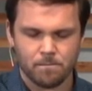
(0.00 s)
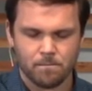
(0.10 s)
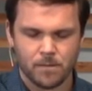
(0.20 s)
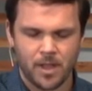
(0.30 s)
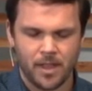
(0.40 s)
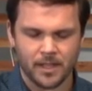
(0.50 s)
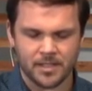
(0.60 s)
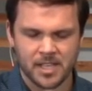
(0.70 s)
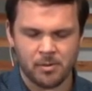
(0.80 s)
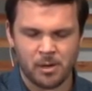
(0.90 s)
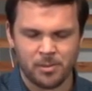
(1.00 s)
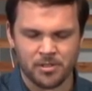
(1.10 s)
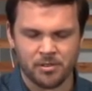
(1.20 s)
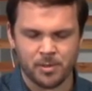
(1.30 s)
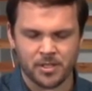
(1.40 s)
The thing that's come up as
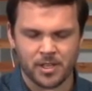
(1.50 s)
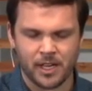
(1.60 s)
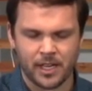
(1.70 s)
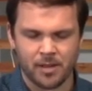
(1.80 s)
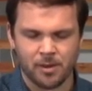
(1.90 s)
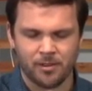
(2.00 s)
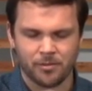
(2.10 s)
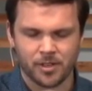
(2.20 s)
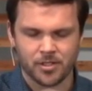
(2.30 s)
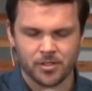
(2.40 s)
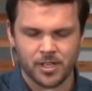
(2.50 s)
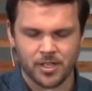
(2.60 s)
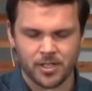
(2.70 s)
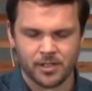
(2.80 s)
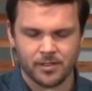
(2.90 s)
we've been talking about
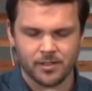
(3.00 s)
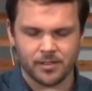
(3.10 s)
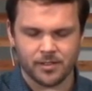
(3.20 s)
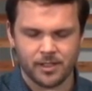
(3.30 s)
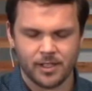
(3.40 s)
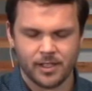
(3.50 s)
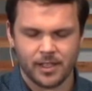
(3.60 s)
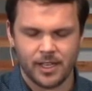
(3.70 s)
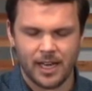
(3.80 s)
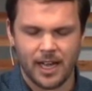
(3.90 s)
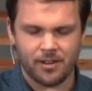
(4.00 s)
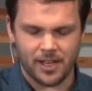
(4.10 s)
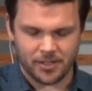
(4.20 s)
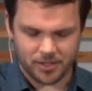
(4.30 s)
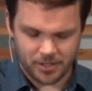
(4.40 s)
frustration and how to
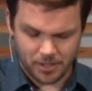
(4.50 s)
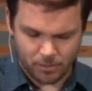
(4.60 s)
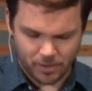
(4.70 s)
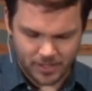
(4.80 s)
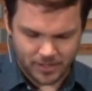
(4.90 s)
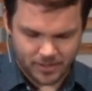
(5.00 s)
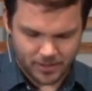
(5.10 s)
enter into your presence.